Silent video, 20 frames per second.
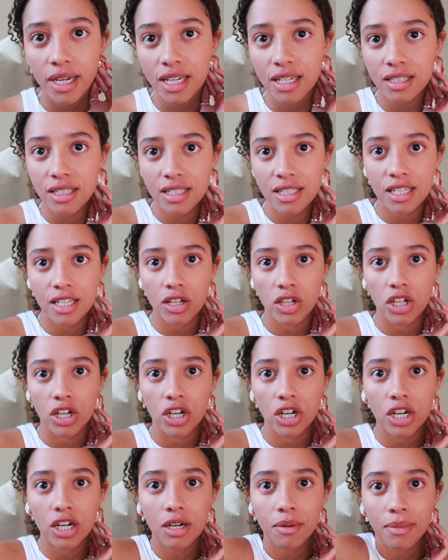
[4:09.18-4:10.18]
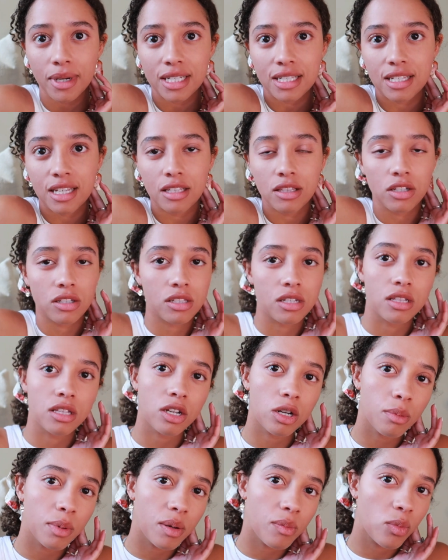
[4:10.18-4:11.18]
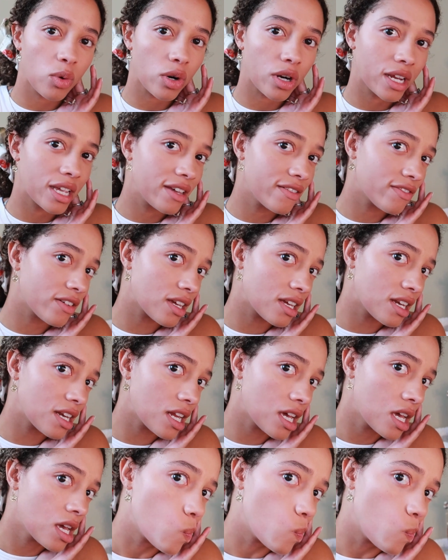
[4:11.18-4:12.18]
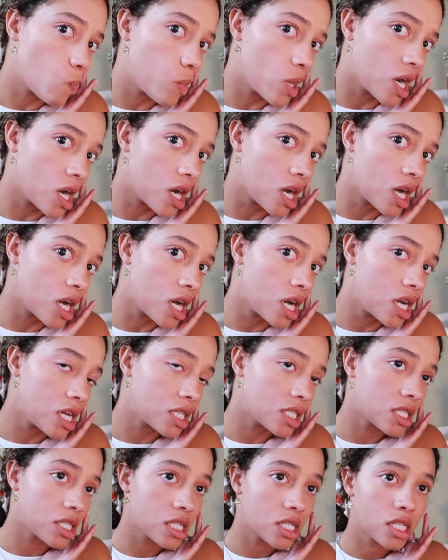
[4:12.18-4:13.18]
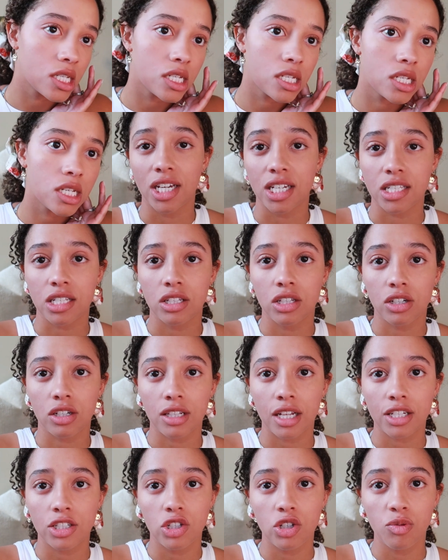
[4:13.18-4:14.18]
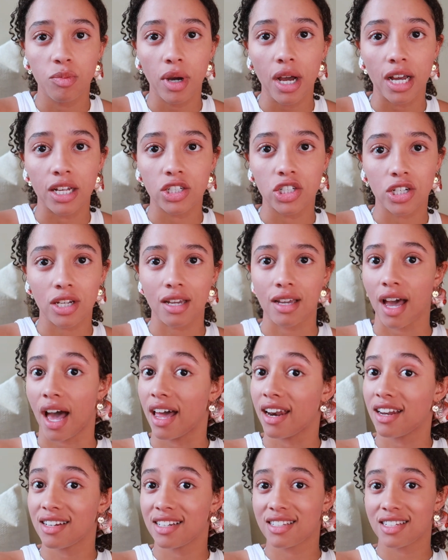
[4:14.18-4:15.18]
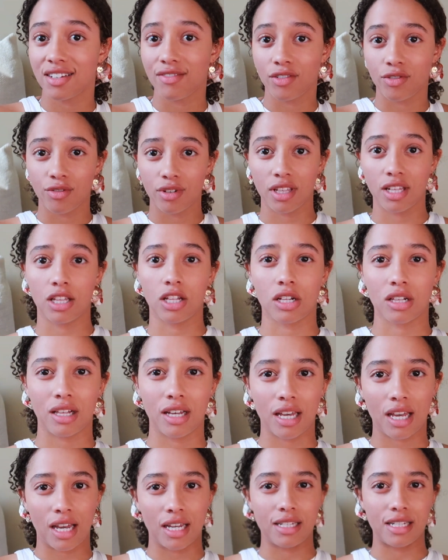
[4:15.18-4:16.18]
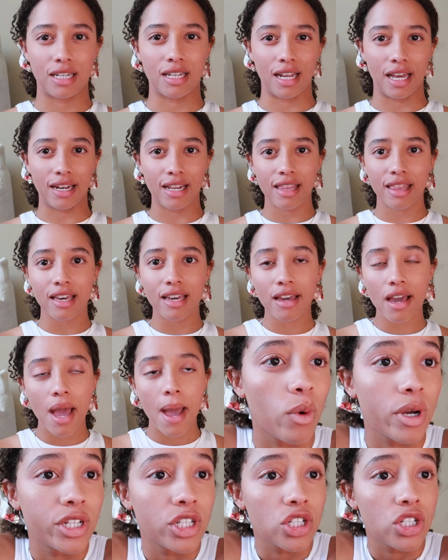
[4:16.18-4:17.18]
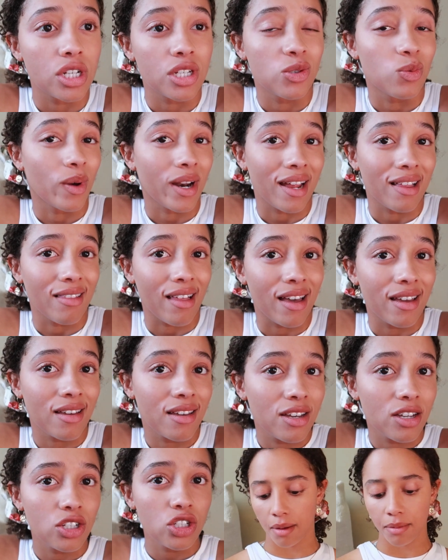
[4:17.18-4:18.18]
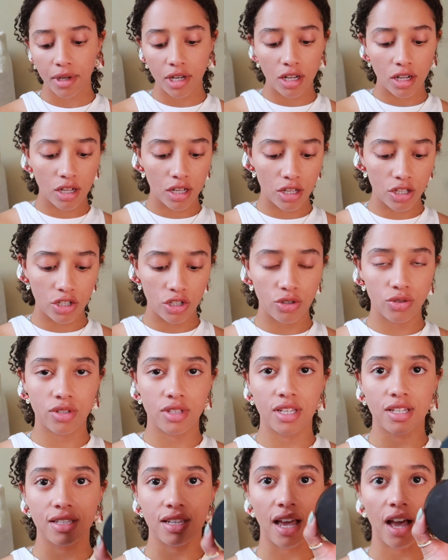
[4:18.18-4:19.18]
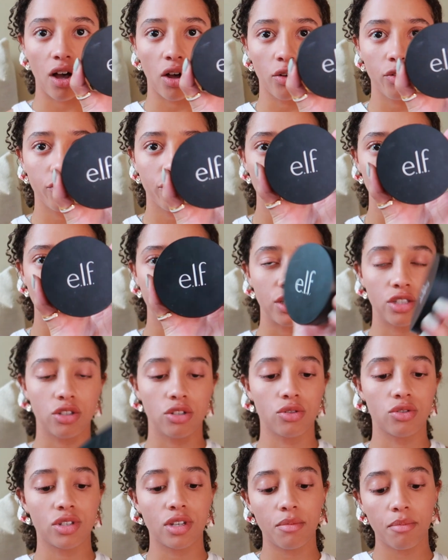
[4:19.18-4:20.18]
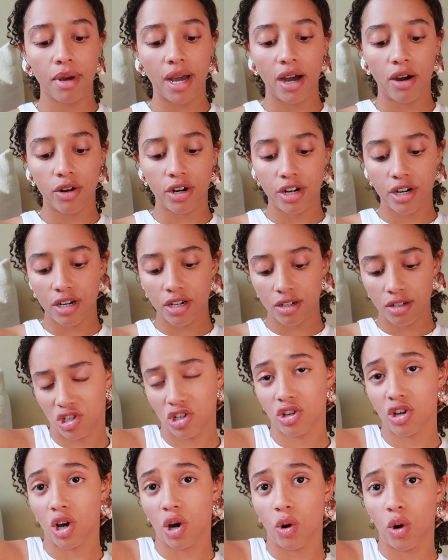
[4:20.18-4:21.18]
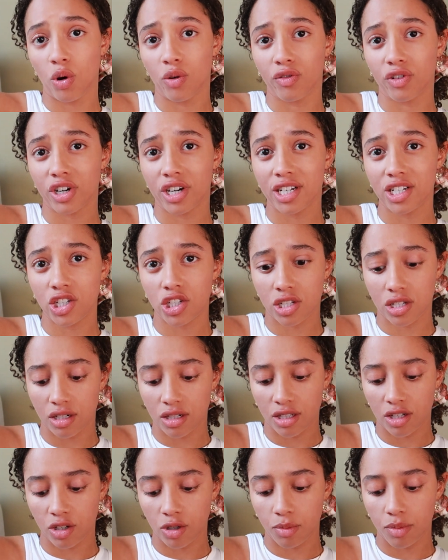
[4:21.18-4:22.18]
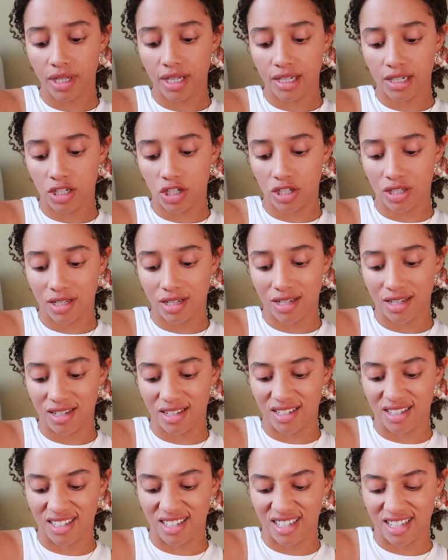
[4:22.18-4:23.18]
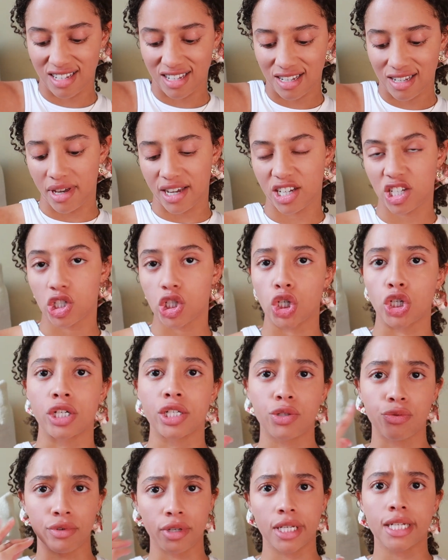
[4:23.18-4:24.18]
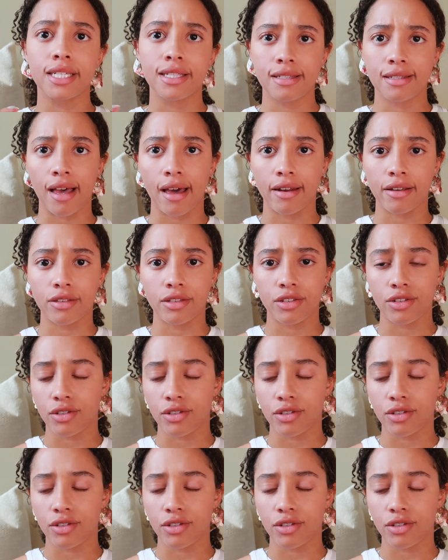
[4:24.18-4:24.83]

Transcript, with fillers: my concealer. My skin looks a little bit more even, but doesn't look like too much. It kind of doesn't even really look like I did anything, which is what I like. I'm gonna use this Elf translucent powder to go over it just a little bit, just to make sure it's really set in